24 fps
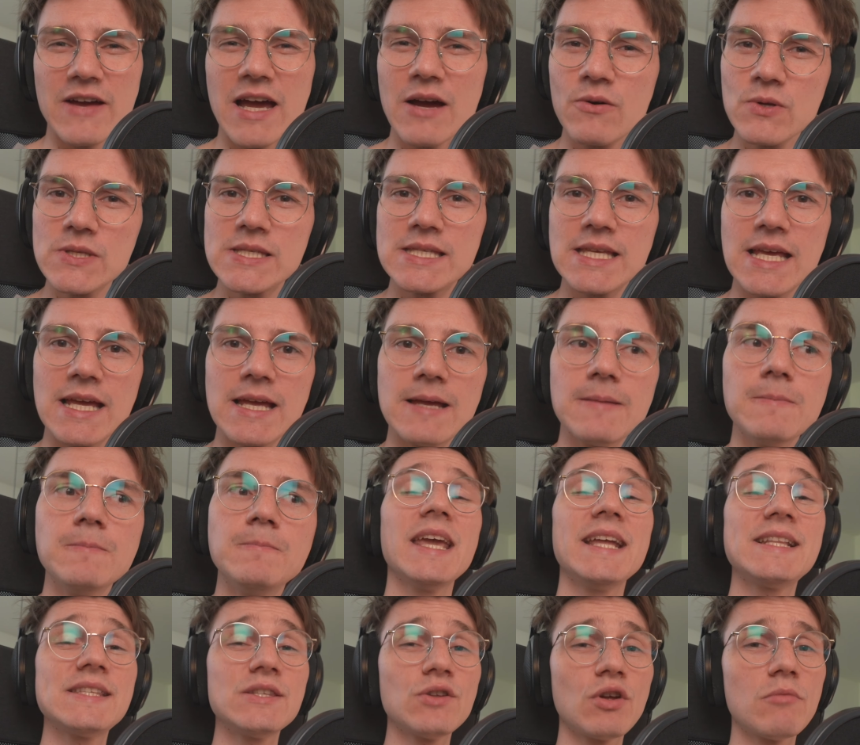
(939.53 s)
I would say
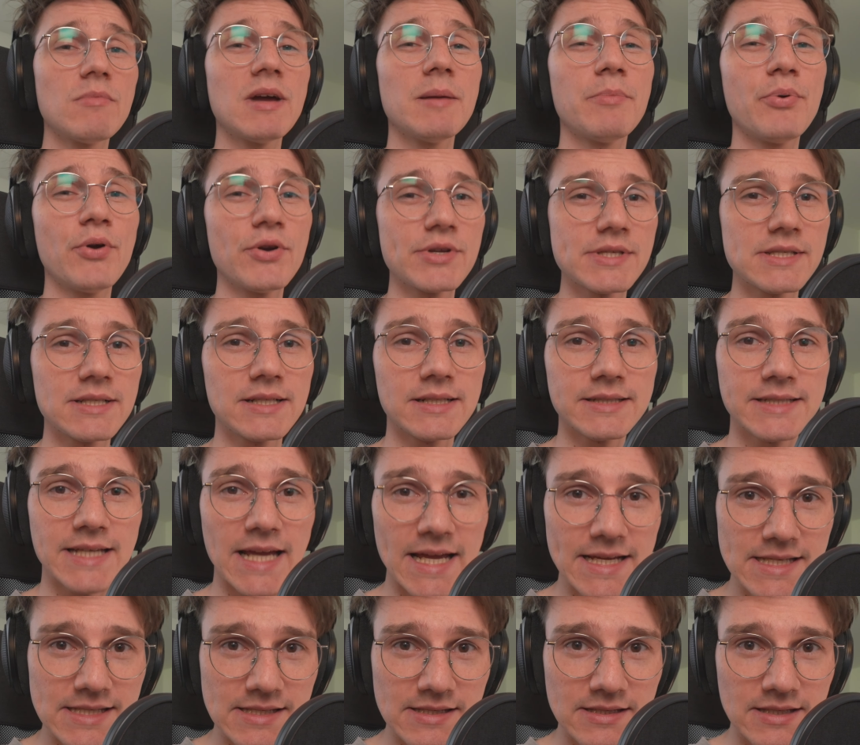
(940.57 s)
it's not my personal
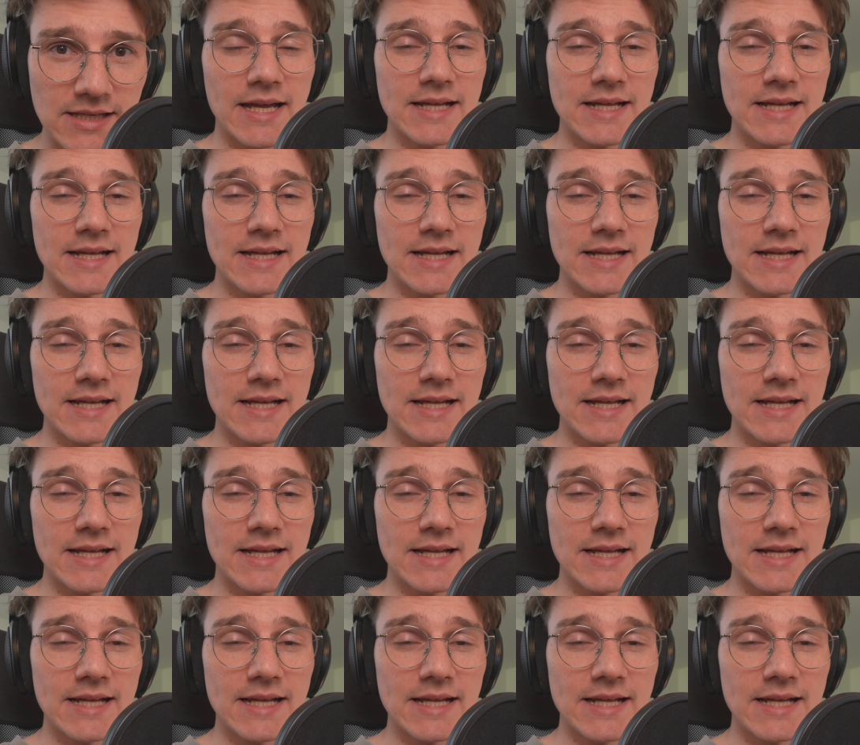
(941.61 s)
taste.